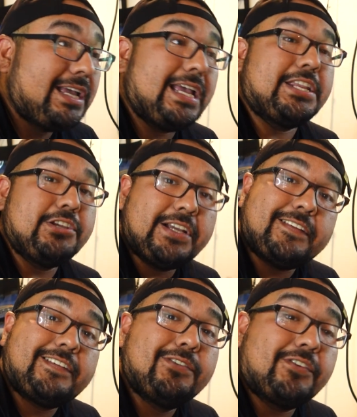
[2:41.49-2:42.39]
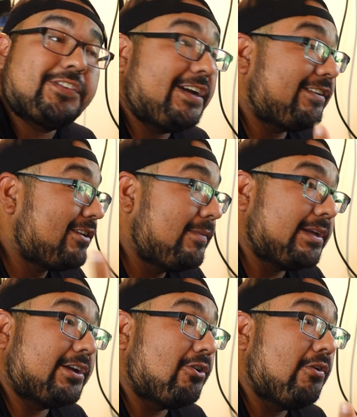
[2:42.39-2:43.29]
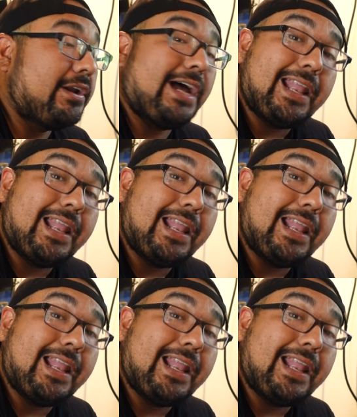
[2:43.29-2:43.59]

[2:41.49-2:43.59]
And you can see those tides coming and going.